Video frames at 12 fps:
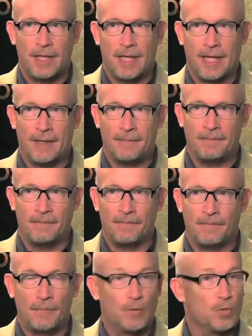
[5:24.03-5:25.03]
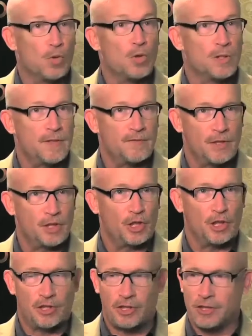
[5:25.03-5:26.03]
the rules of the
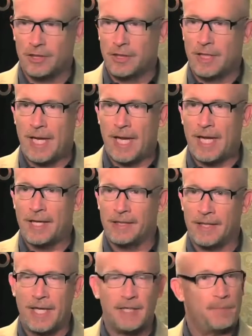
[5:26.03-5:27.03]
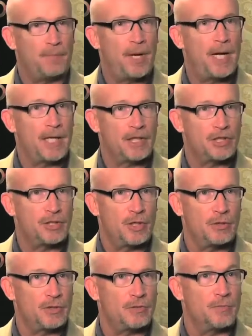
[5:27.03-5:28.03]
church and to punish
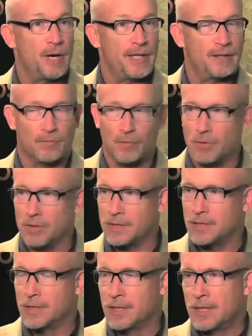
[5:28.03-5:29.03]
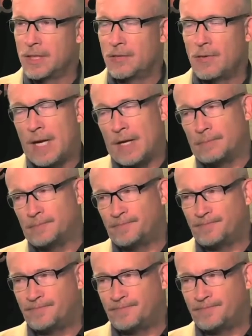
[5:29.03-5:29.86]
those who break the rules. Well,